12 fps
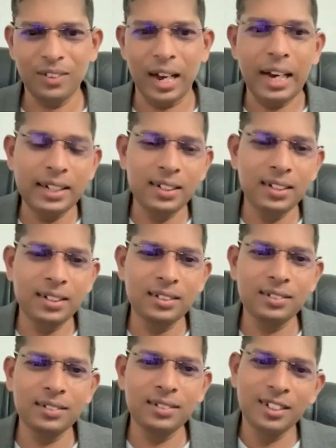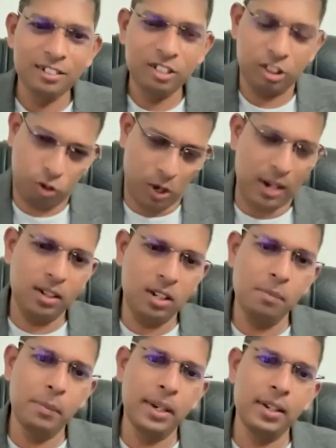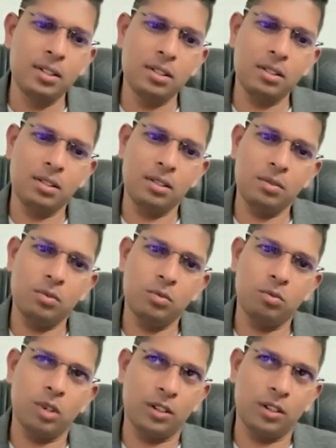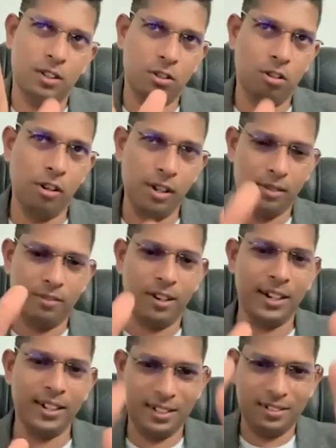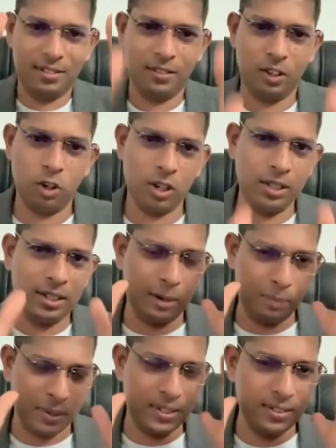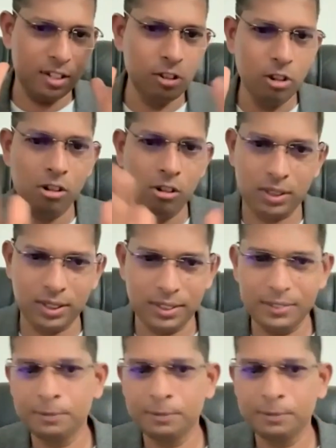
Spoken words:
And the trunk means whatever is growing, right? Or represents growth.